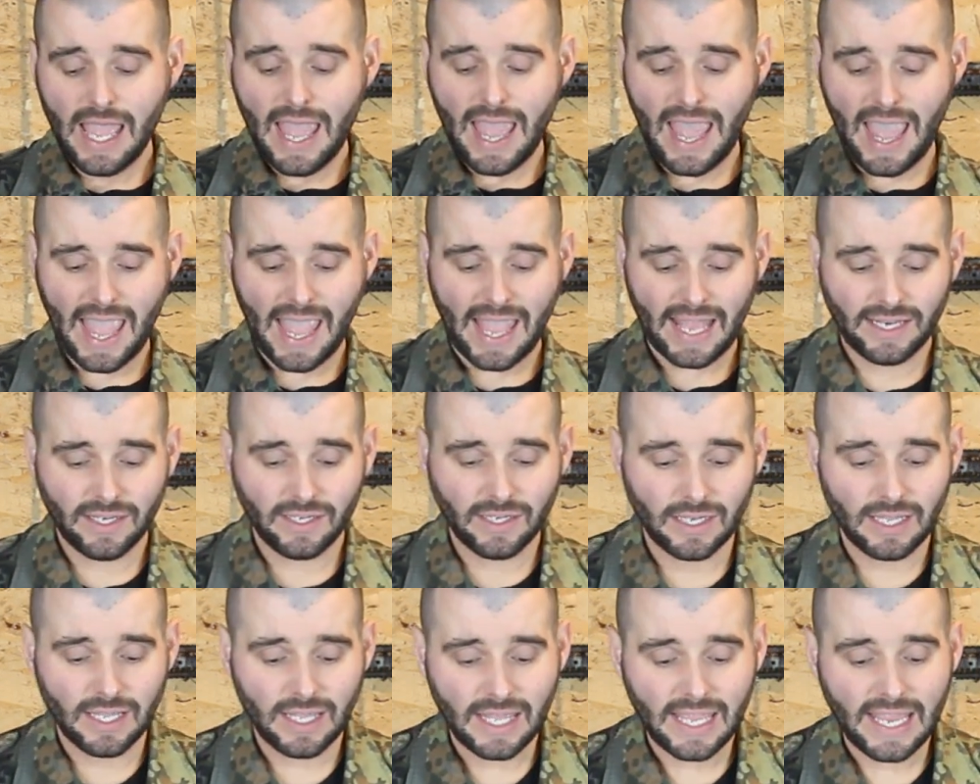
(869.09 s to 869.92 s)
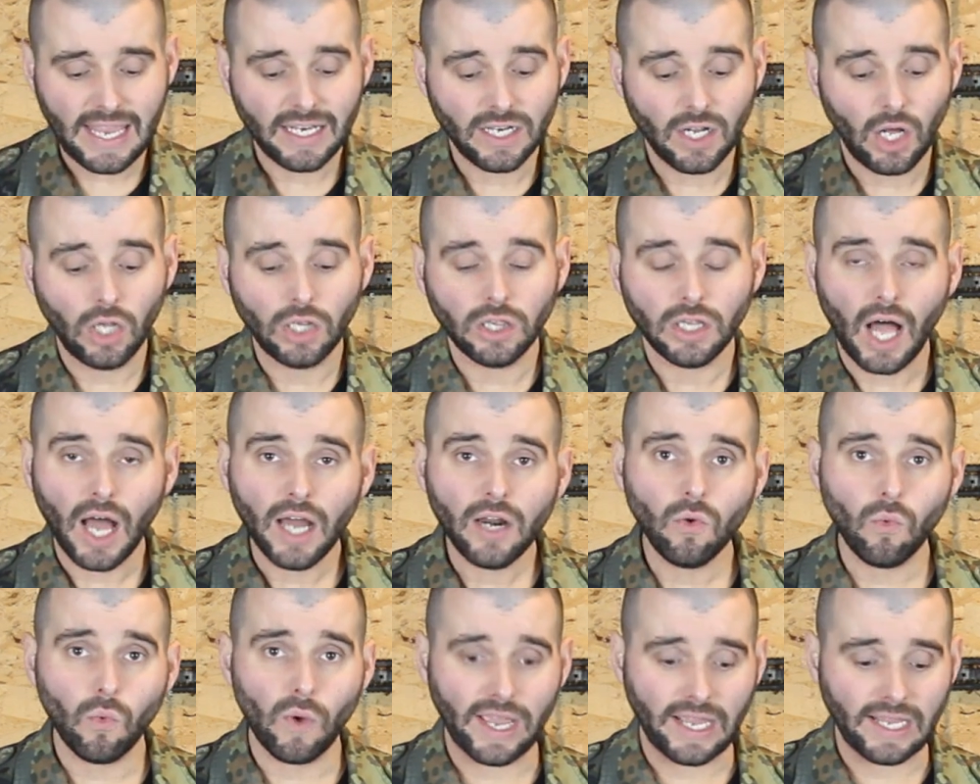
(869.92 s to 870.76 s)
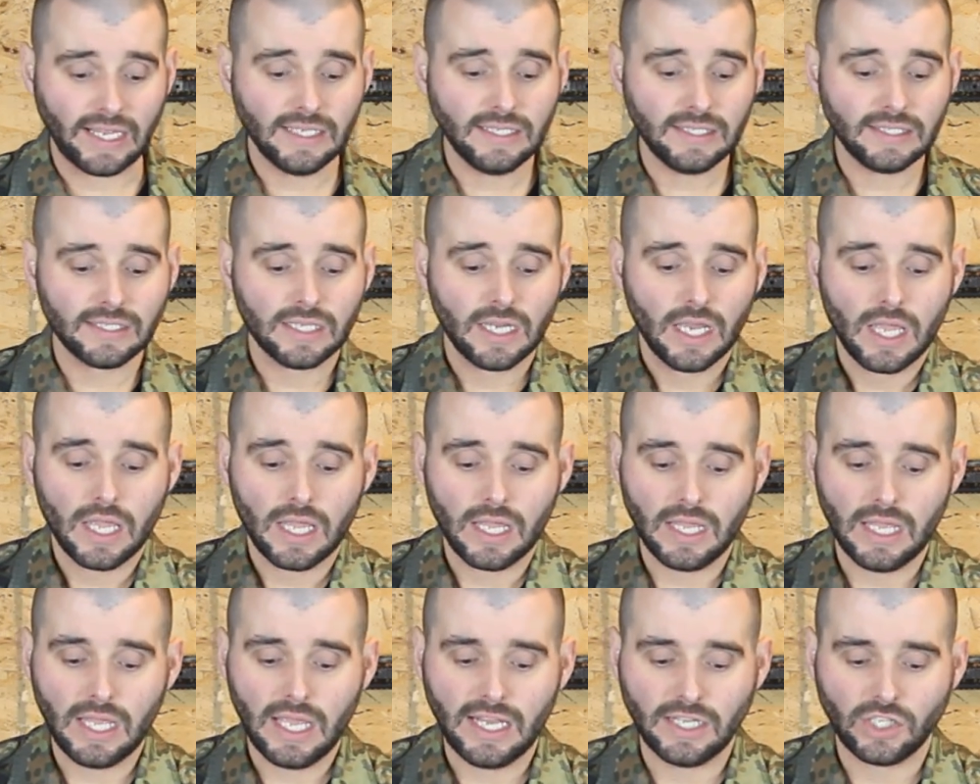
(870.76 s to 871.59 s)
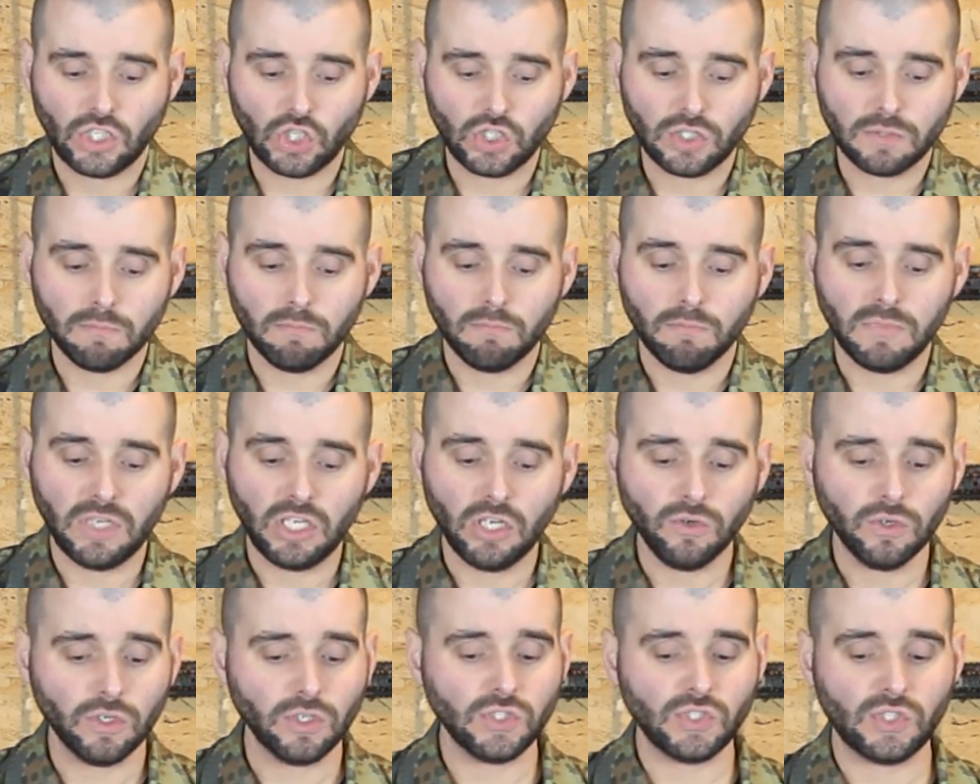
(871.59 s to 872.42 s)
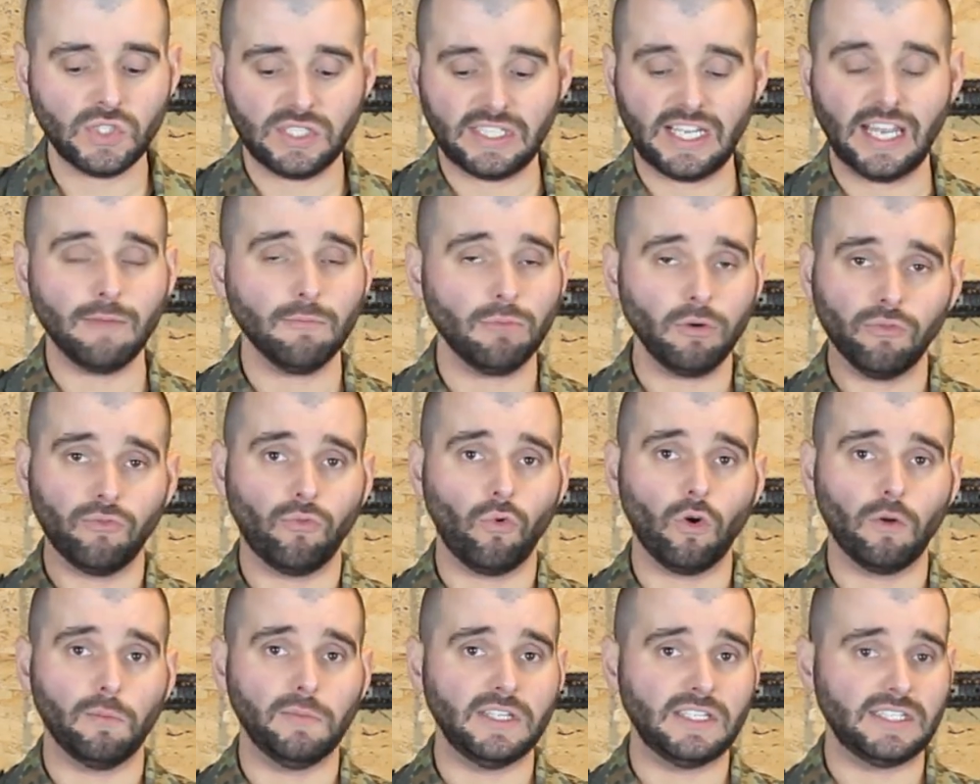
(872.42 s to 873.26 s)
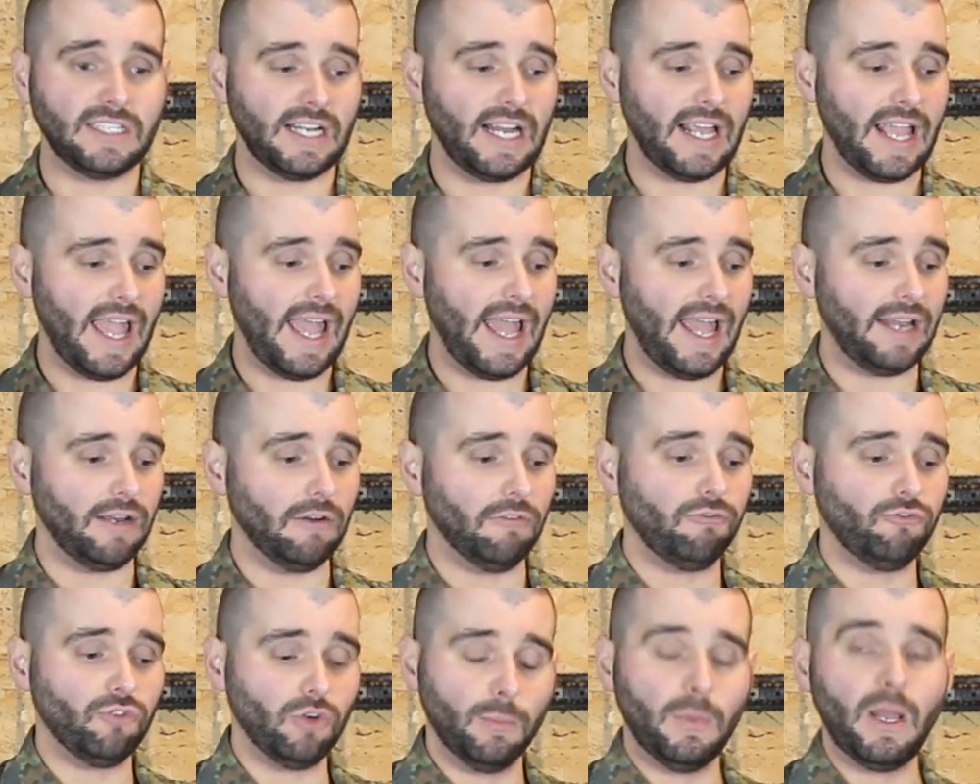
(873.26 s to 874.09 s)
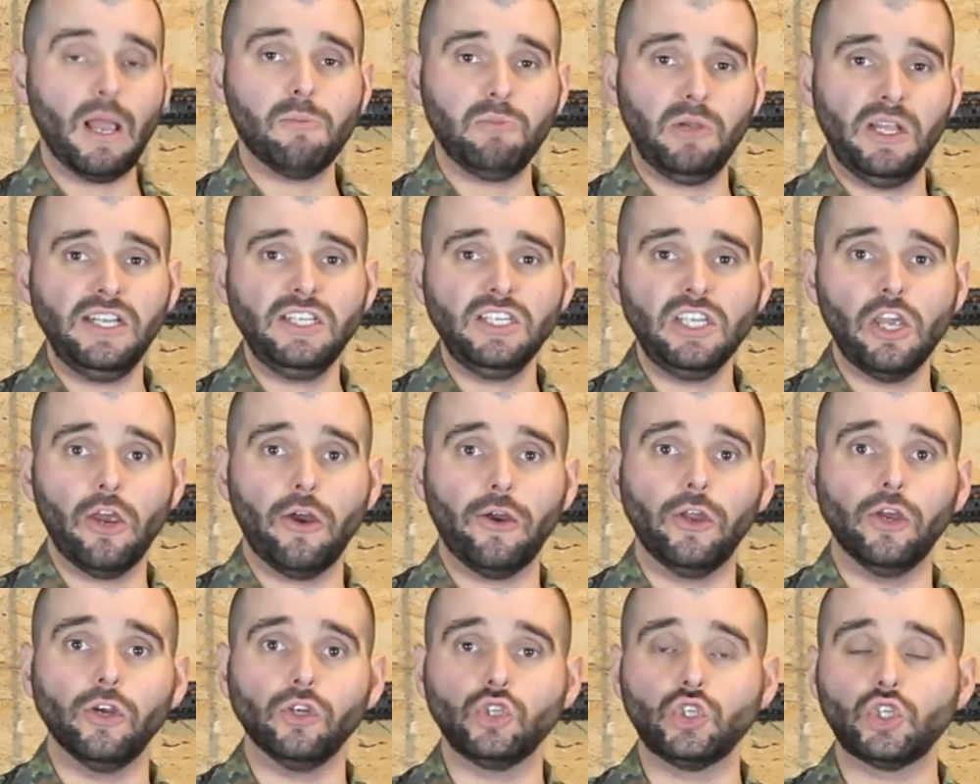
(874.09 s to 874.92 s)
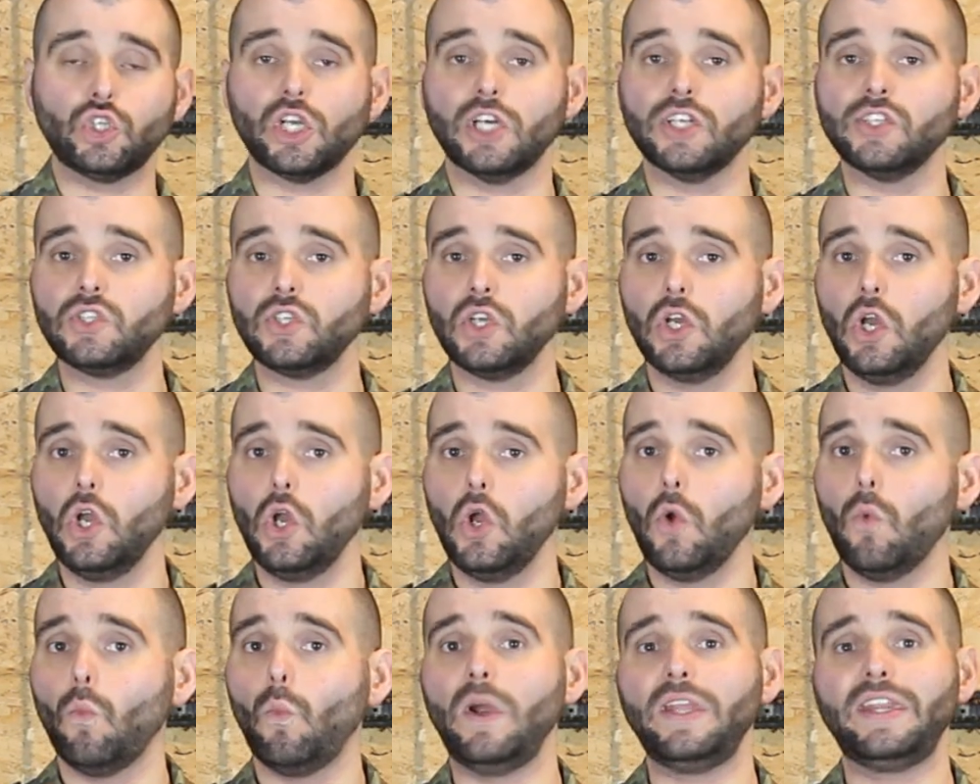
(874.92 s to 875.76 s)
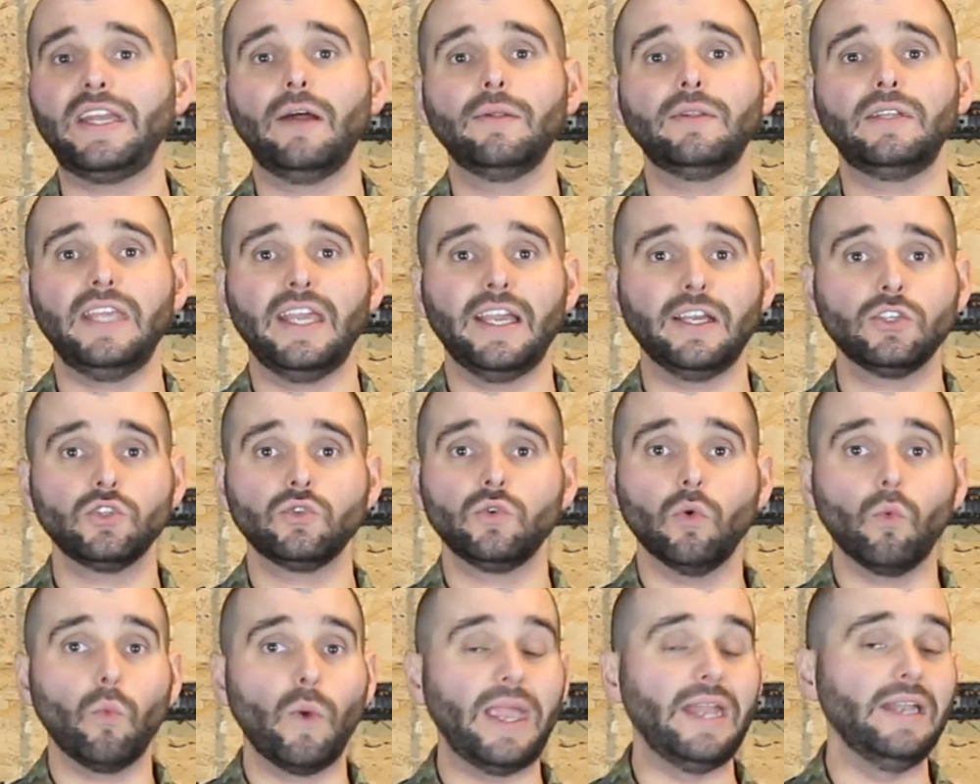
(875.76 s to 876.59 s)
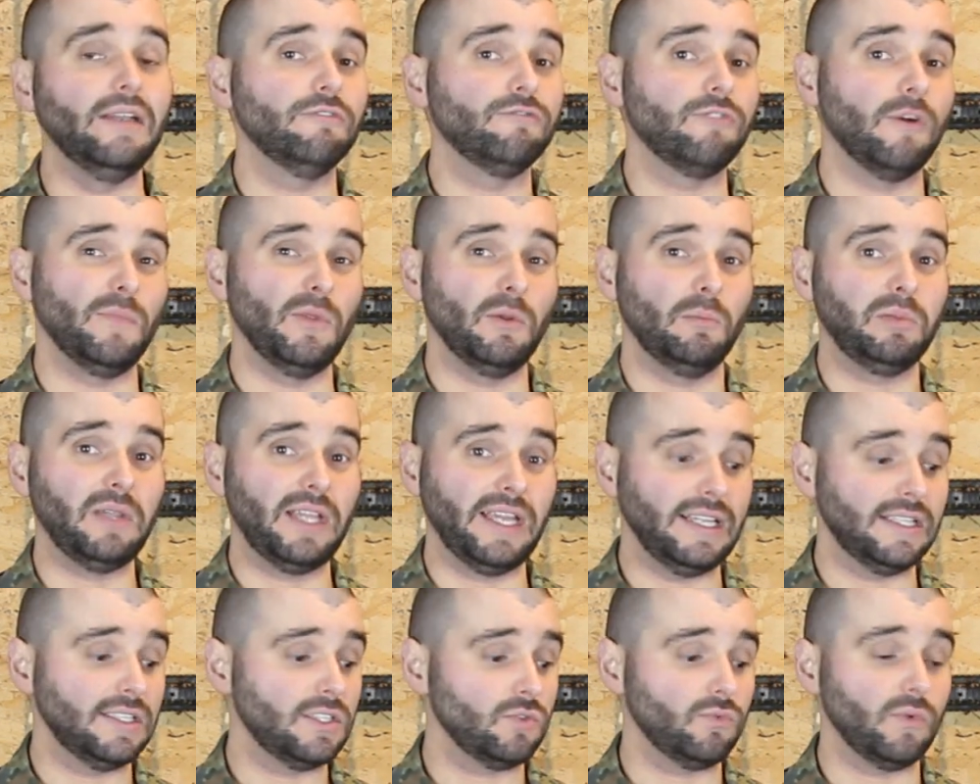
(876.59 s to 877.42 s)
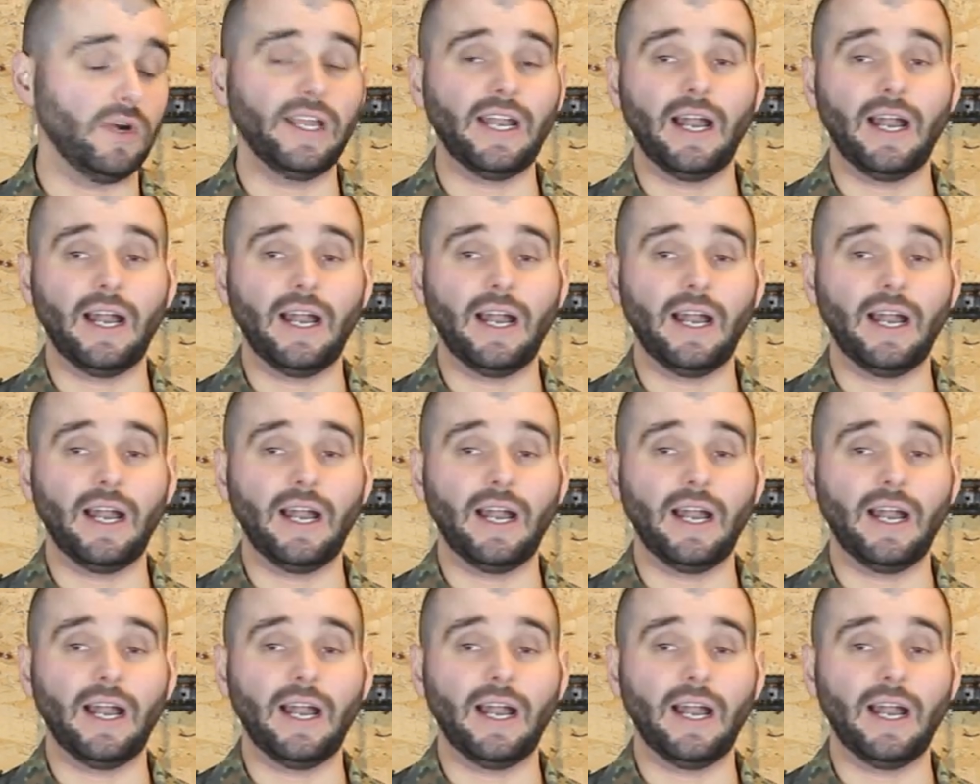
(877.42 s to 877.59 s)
And in a lot of ways, it just mirrors the same performance that I had from my plate carrier, just without the extra weight from the plates, right?